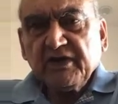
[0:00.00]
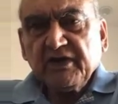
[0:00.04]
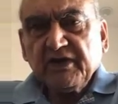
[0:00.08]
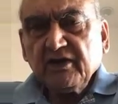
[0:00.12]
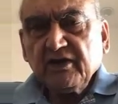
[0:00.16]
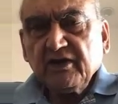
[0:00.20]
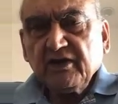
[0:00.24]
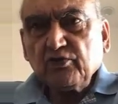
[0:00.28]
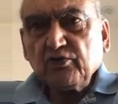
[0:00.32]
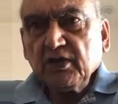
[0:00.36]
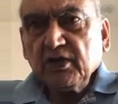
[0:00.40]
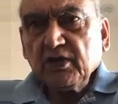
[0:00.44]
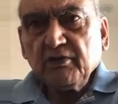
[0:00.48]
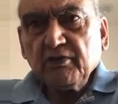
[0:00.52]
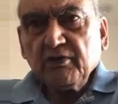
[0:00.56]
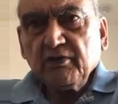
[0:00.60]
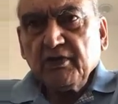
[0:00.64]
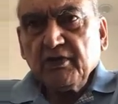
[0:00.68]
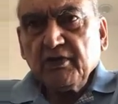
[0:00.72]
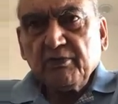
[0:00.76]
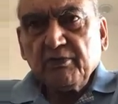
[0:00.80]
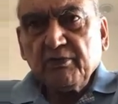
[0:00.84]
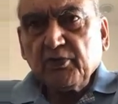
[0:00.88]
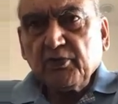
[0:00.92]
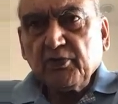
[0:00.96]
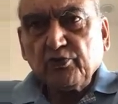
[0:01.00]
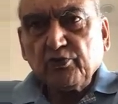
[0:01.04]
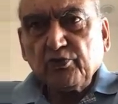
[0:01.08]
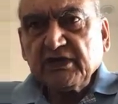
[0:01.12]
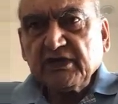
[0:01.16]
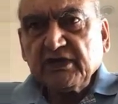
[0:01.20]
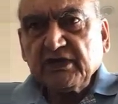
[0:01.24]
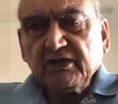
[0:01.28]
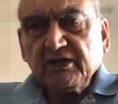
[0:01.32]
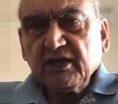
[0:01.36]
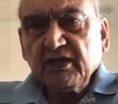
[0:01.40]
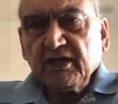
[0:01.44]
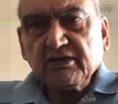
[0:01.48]
It's a very
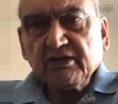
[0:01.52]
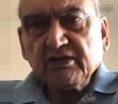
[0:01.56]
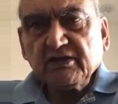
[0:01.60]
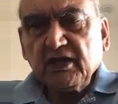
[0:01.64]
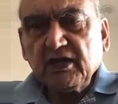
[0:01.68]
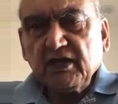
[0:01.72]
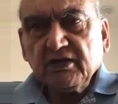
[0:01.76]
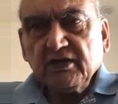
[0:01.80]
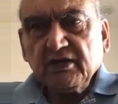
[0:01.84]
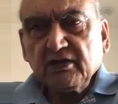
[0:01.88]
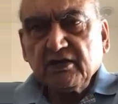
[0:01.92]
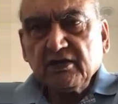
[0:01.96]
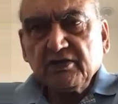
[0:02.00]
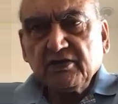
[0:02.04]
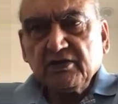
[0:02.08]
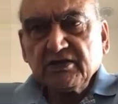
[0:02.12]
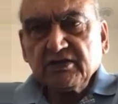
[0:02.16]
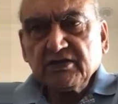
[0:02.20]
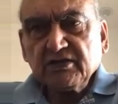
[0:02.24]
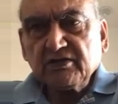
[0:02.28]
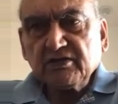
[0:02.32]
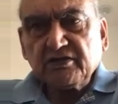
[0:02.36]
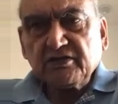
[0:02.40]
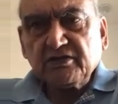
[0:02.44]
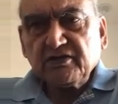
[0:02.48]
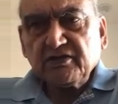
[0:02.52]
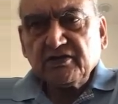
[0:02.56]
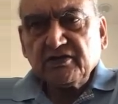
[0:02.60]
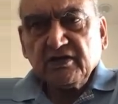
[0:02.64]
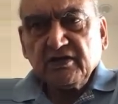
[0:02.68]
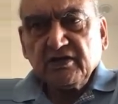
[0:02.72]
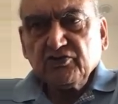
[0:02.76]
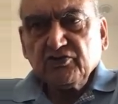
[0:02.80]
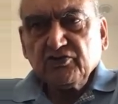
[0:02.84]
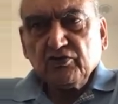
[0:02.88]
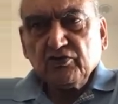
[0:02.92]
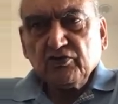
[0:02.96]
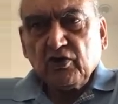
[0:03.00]
crucial thing. This
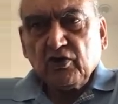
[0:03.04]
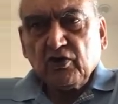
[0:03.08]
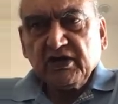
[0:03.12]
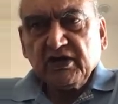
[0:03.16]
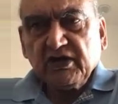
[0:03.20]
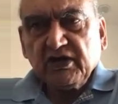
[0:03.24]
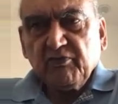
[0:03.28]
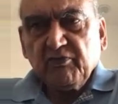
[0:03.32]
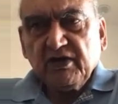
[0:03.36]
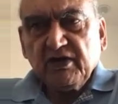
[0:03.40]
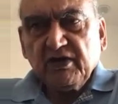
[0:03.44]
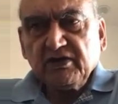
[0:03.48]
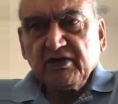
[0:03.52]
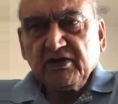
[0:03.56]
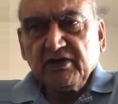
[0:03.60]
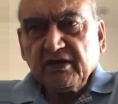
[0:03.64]
decision should not